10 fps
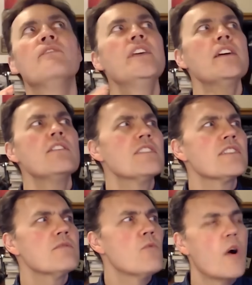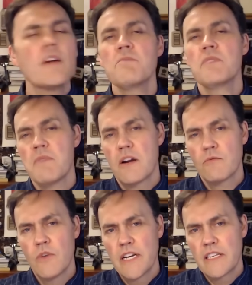VR doesn't want to be about
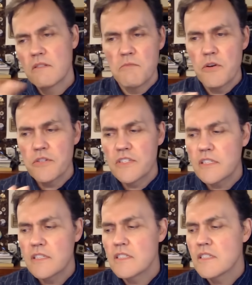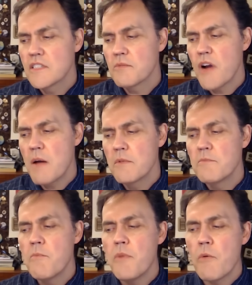running. The motion sickness is a
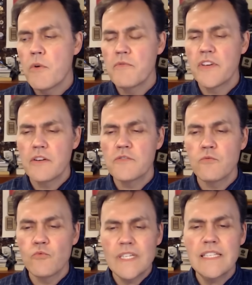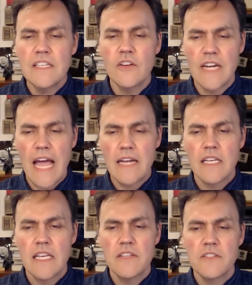problem, but what VR is really good at
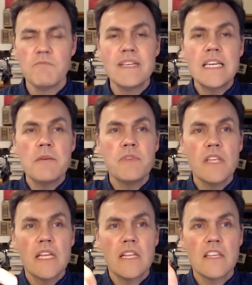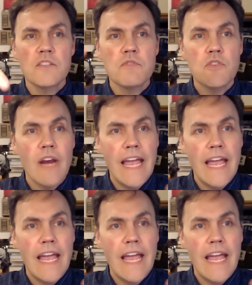is manipulating things with your